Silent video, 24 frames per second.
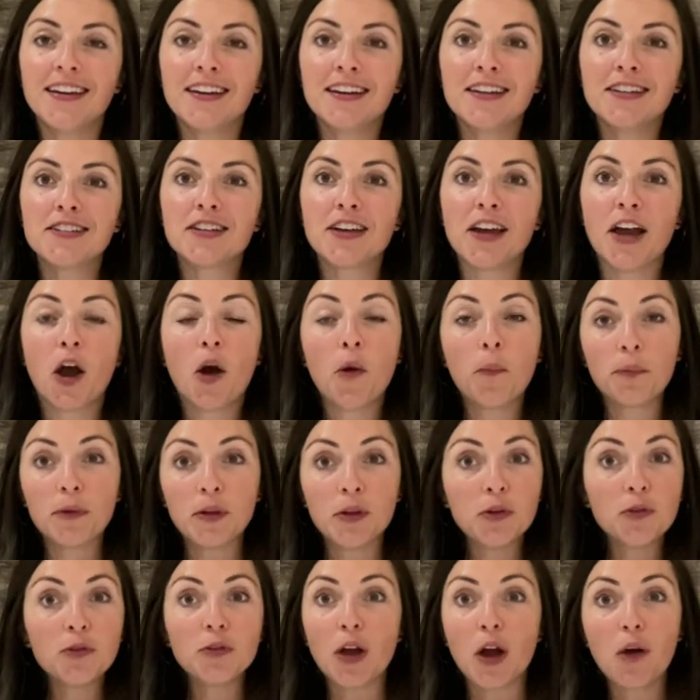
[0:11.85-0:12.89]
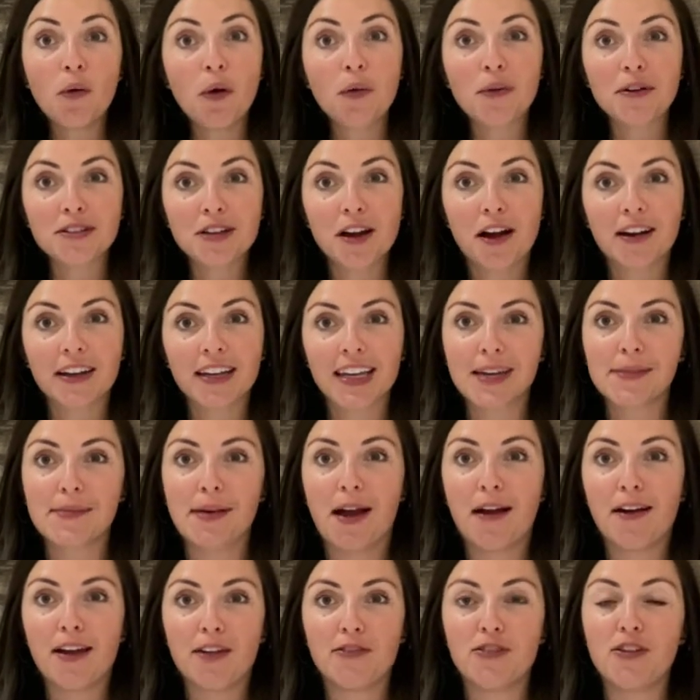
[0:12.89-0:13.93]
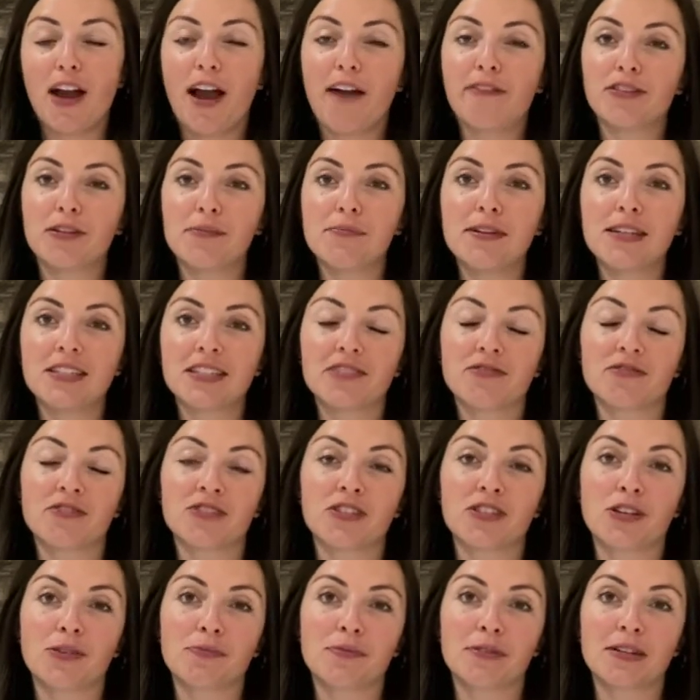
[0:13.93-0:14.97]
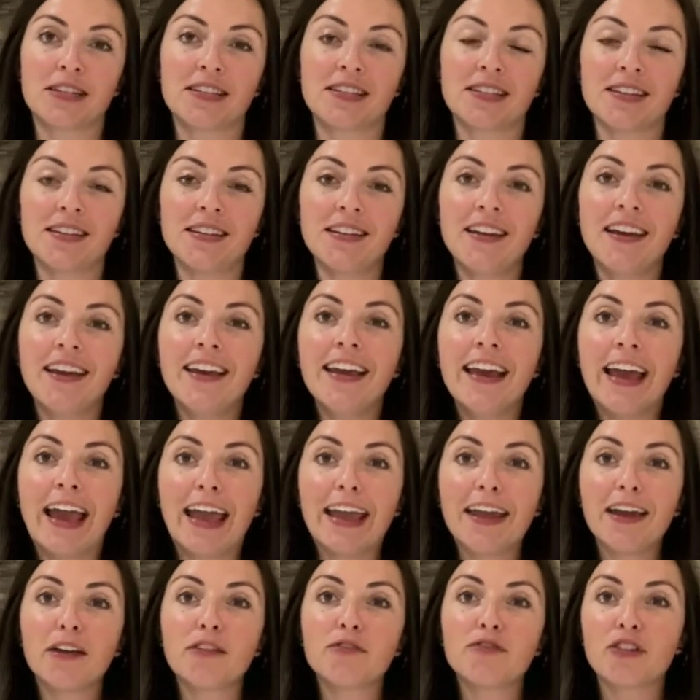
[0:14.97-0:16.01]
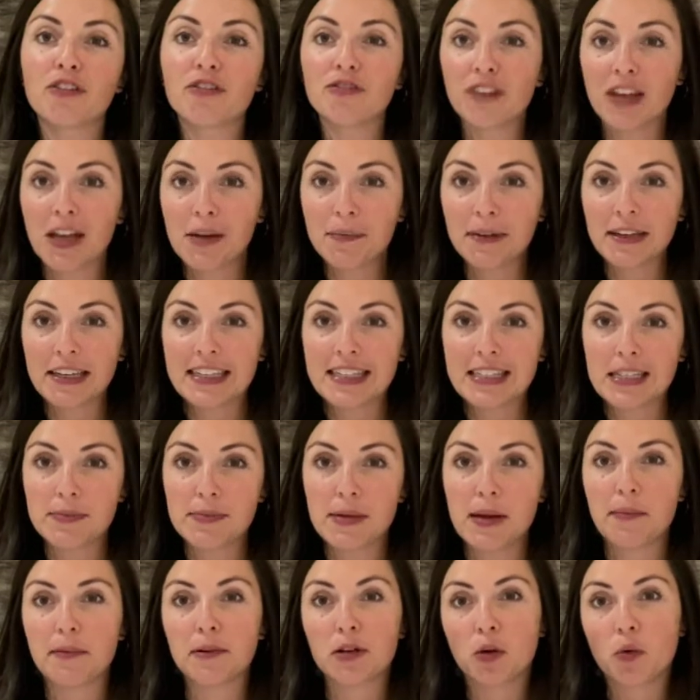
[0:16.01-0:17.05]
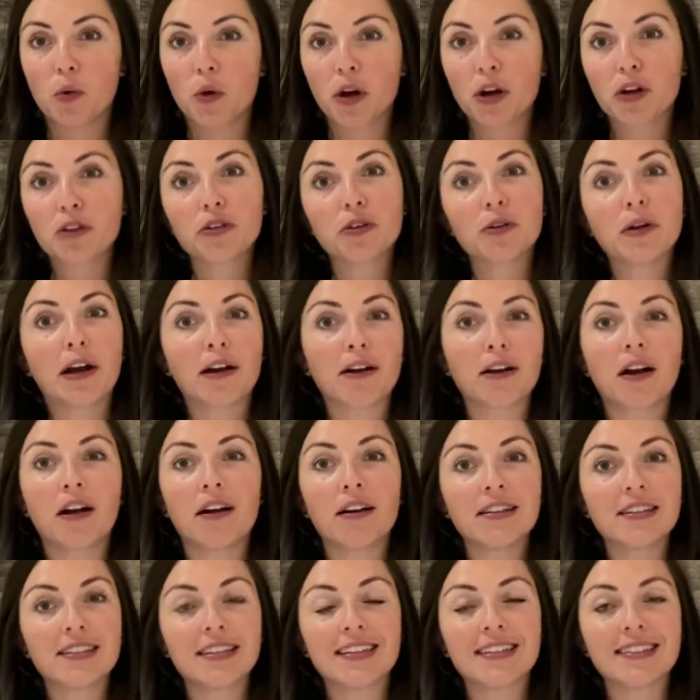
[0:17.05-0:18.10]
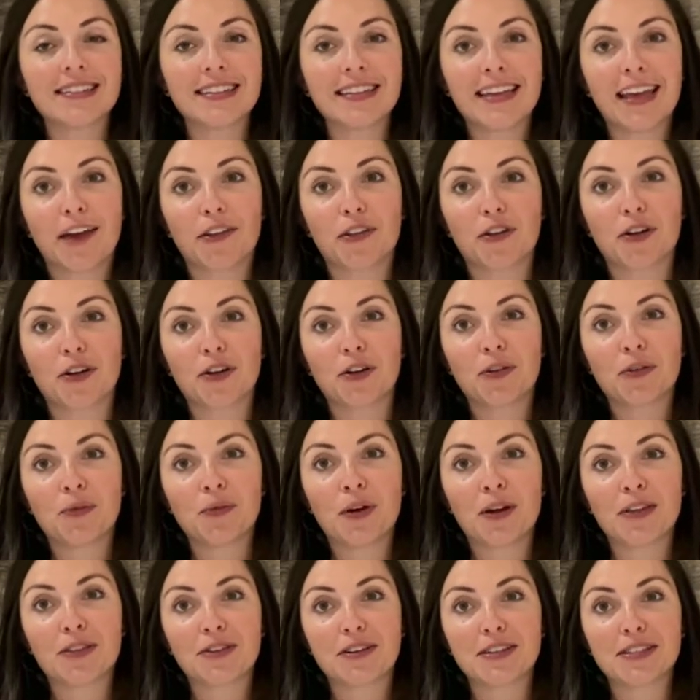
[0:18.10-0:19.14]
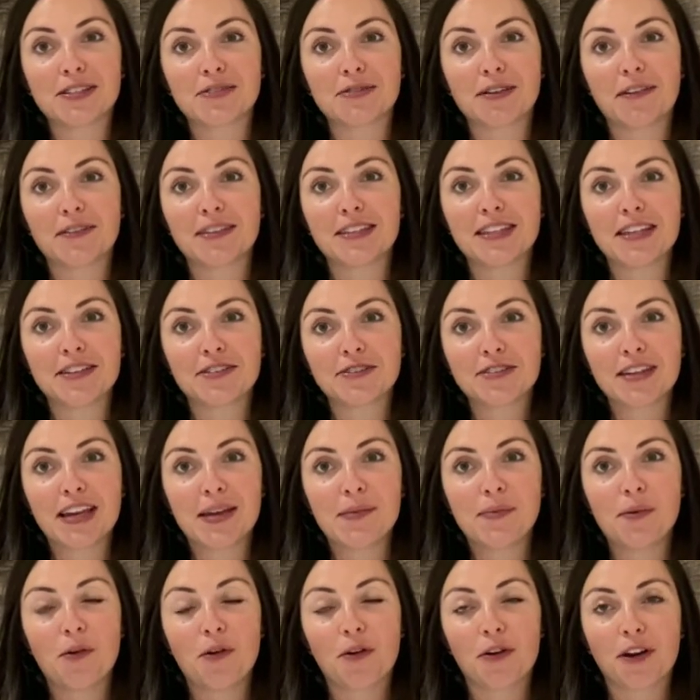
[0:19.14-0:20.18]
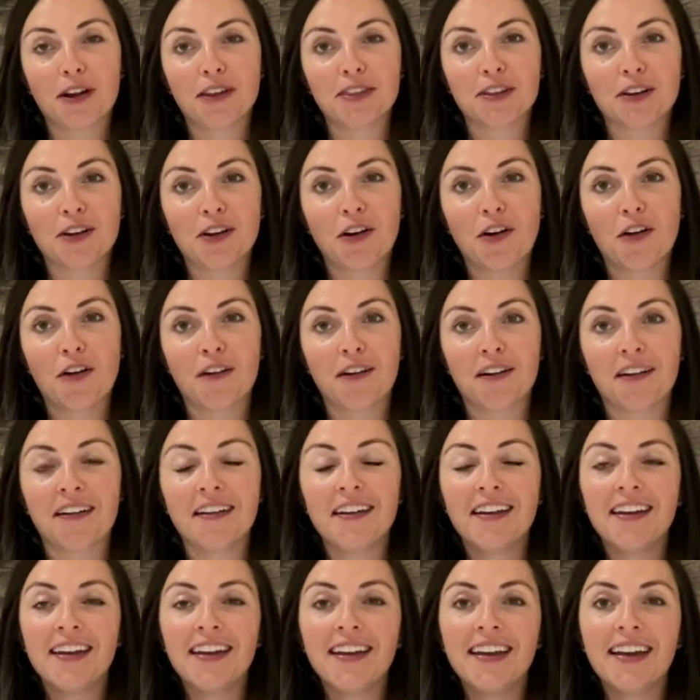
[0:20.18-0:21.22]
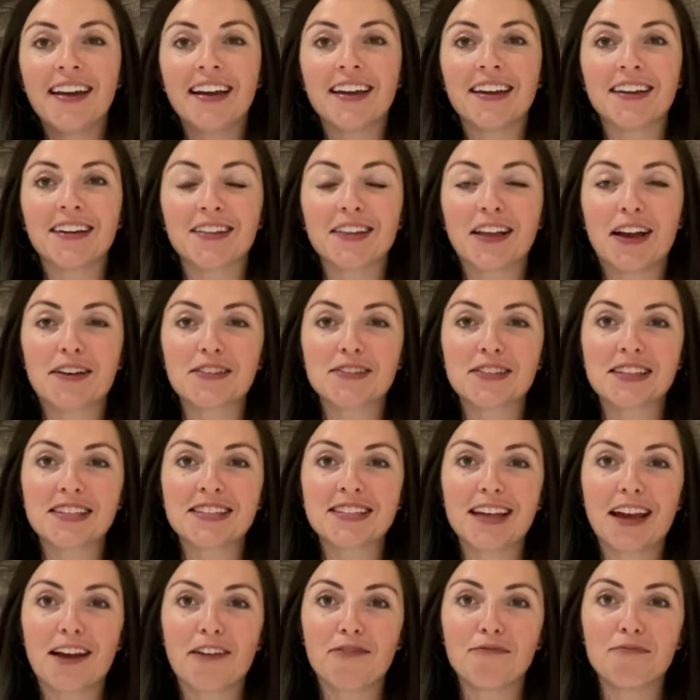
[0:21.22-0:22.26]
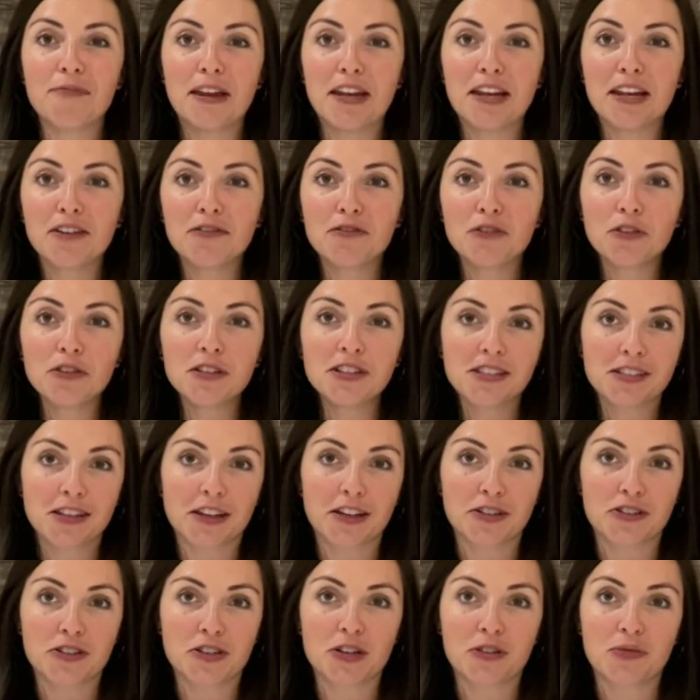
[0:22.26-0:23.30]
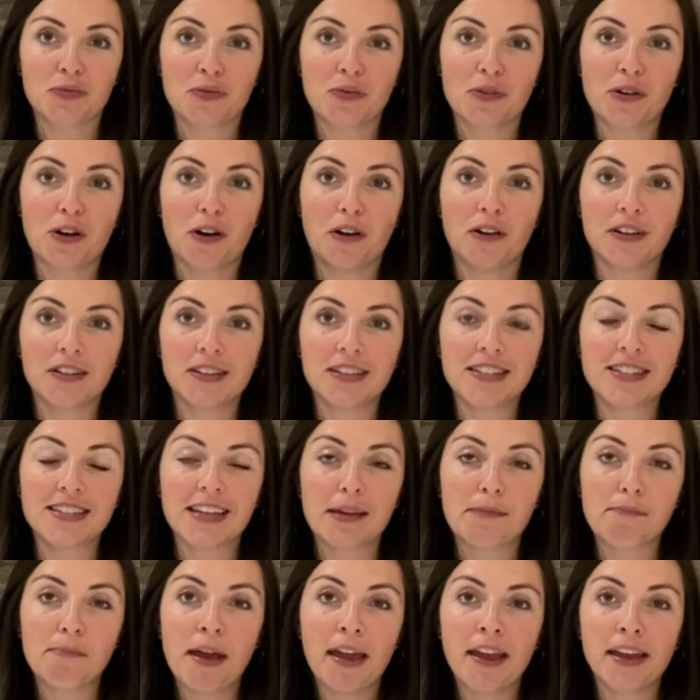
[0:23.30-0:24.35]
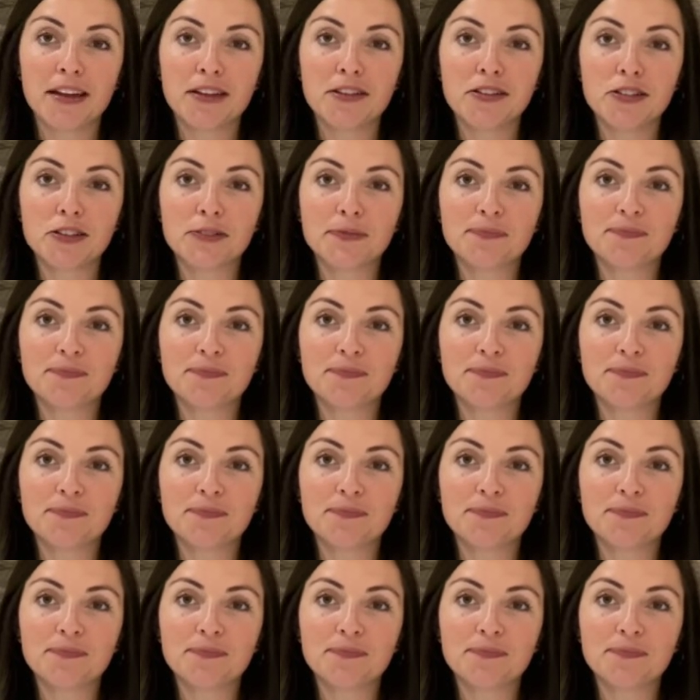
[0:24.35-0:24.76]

to help you know what we're talking about if you have to miss for some reason, and for families to be able to work through our content together, whether it's around the dinner table or in the car. It allows us to have meaningful discussion when we're all on the same page.